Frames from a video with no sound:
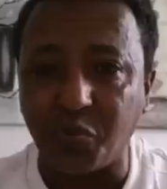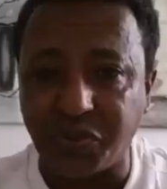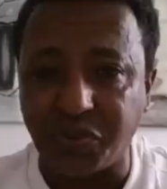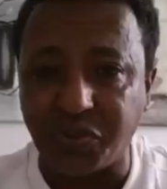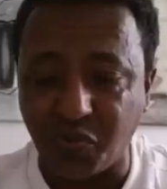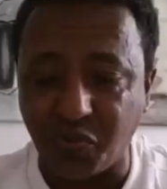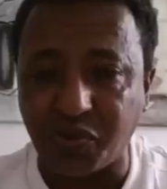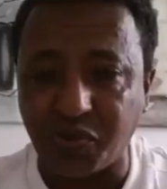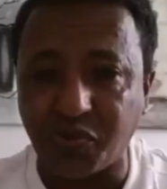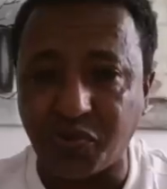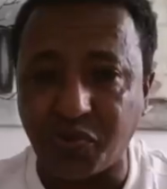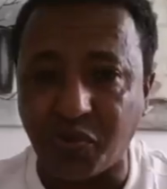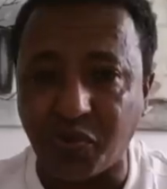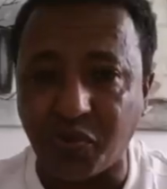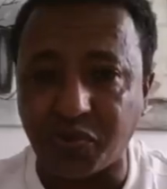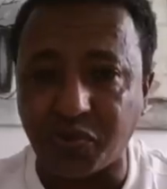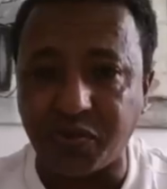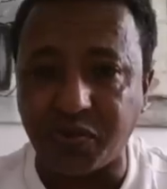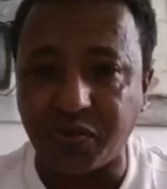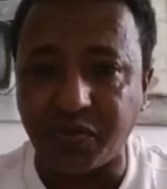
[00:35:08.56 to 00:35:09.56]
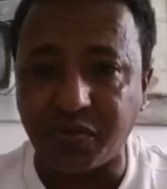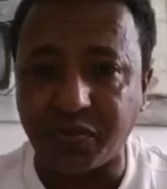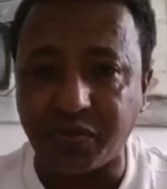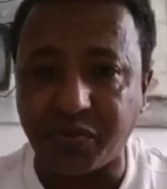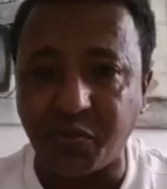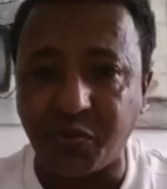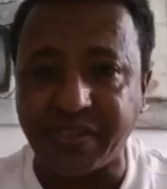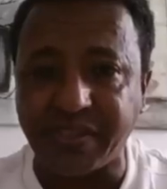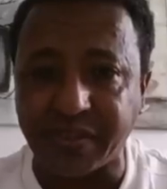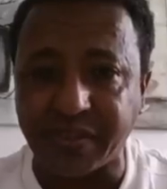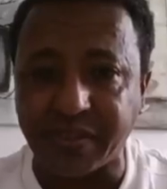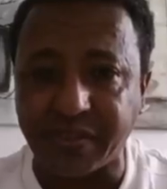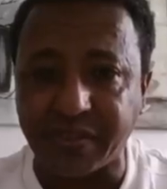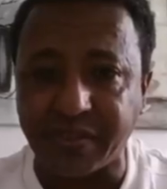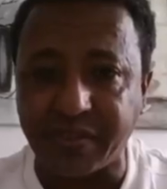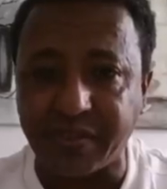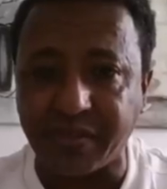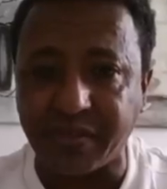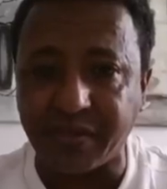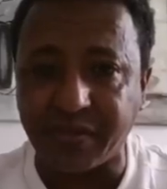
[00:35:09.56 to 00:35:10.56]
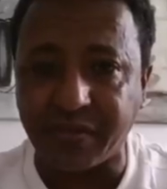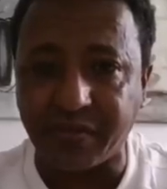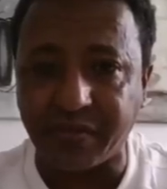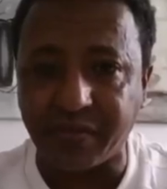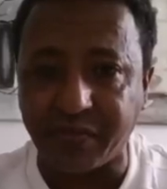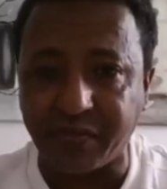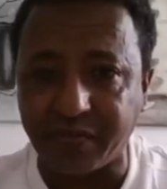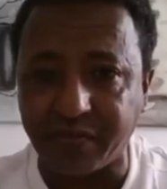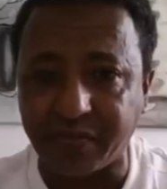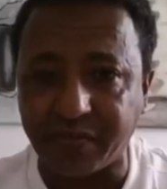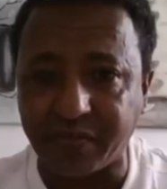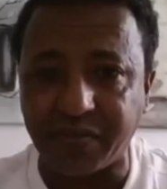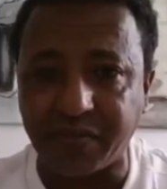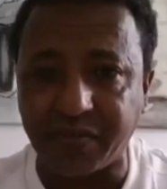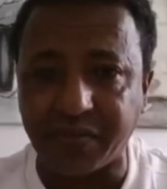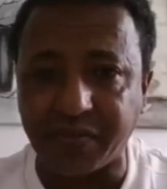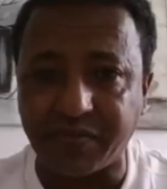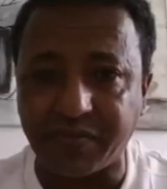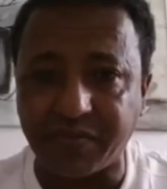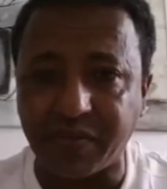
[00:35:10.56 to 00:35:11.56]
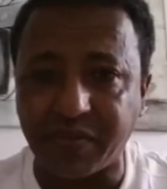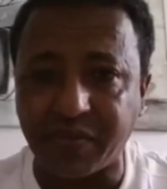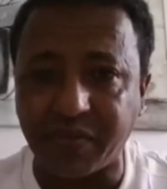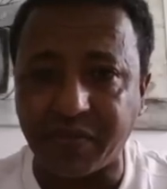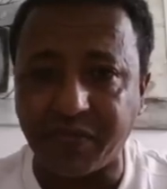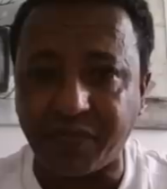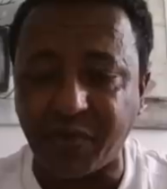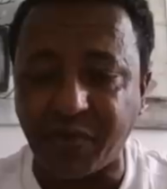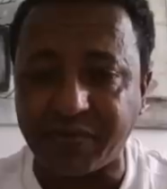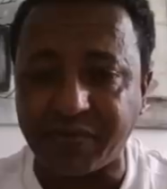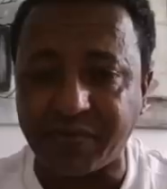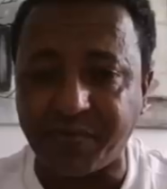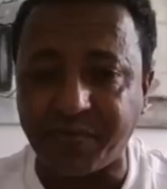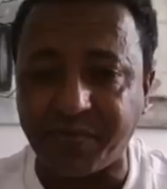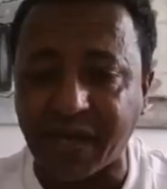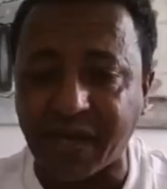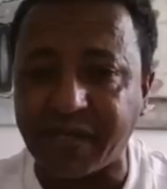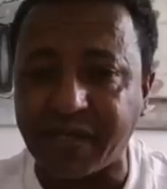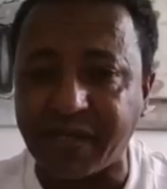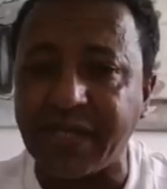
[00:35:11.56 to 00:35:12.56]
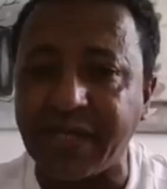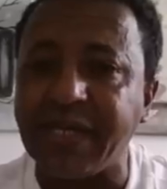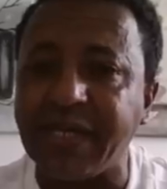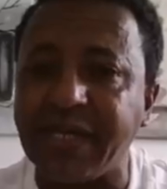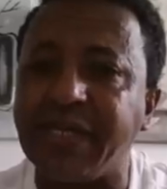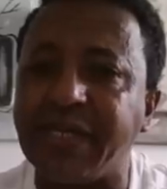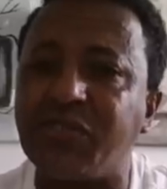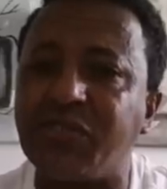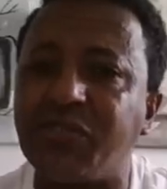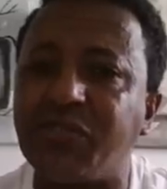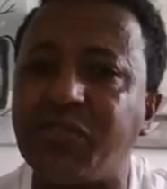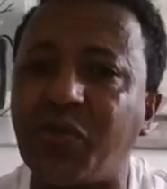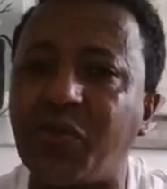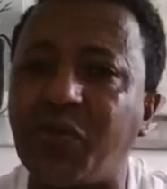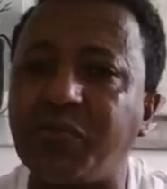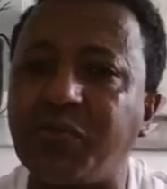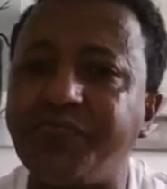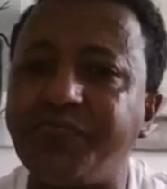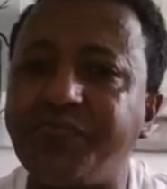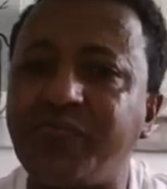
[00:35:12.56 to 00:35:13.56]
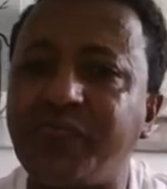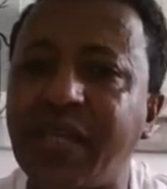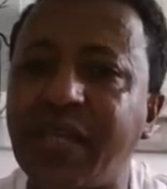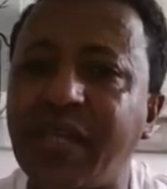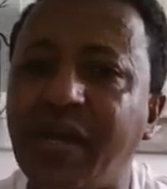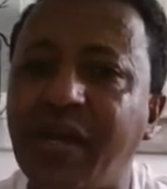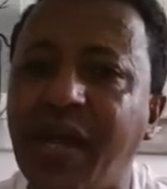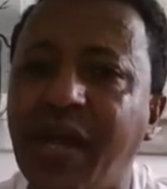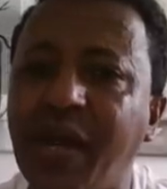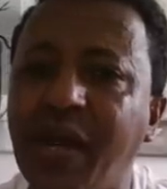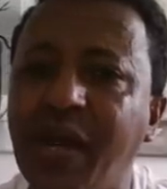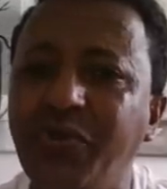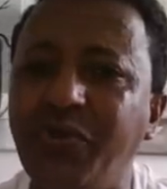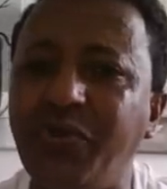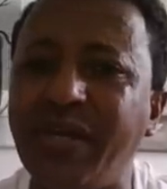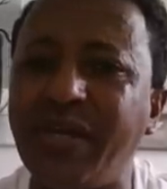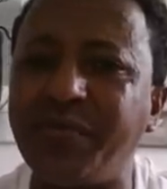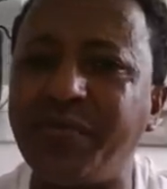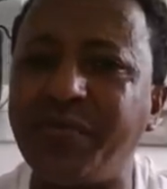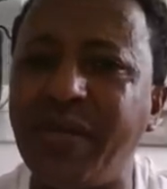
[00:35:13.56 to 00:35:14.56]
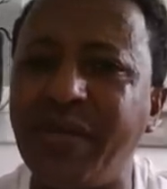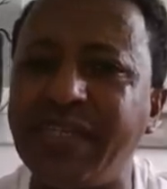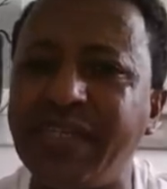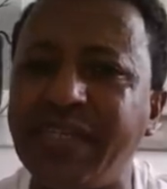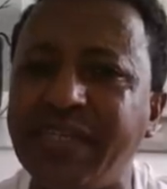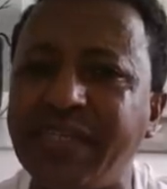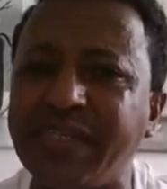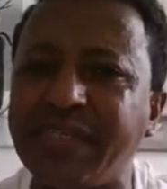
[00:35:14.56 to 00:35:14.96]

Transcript: you also tweeted just a few days back. So how do you explain this?